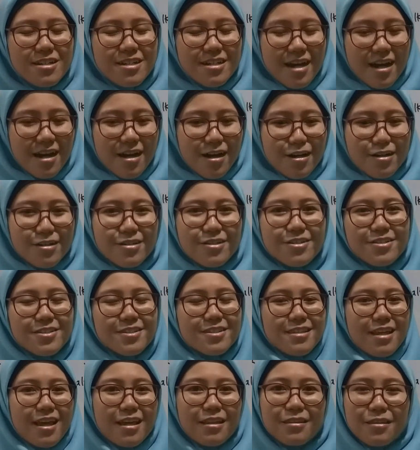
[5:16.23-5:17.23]

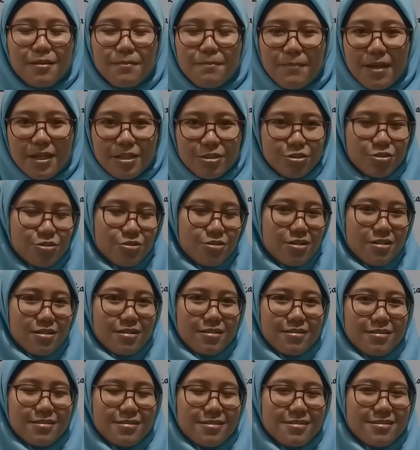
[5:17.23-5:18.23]
understand the
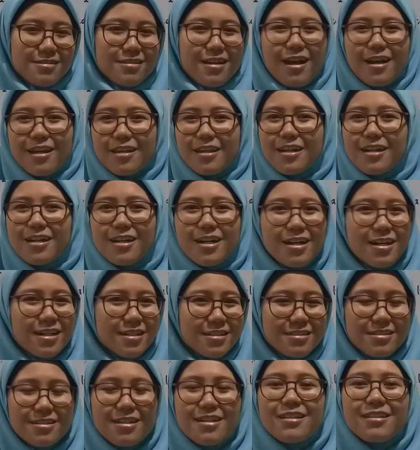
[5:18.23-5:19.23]
materials. I
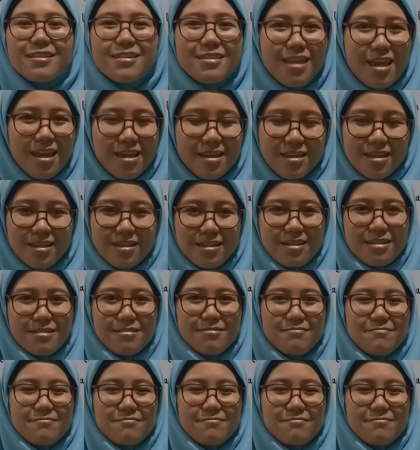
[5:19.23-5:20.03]
can't take it in.